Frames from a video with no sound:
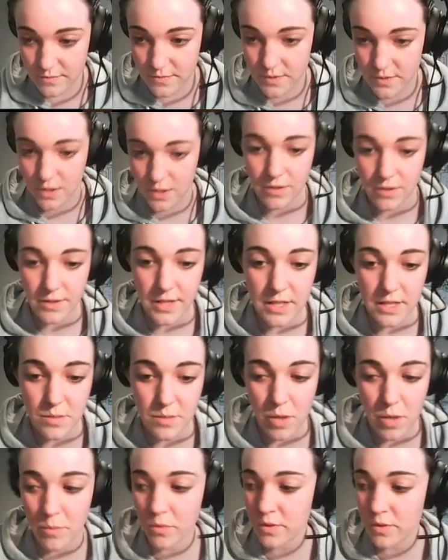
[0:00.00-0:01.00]
Oh, that's
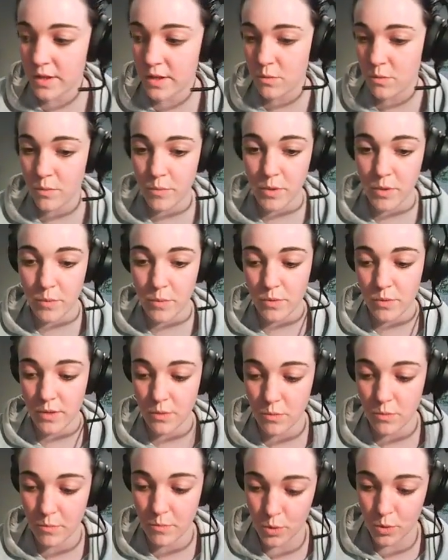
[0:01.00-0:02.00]
purple. I don't want purple. I
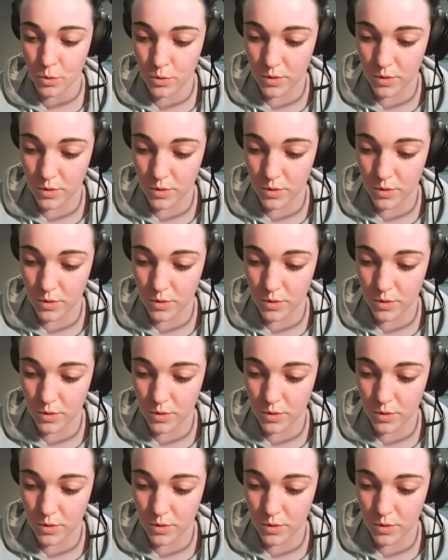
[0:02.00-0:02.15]
want blue.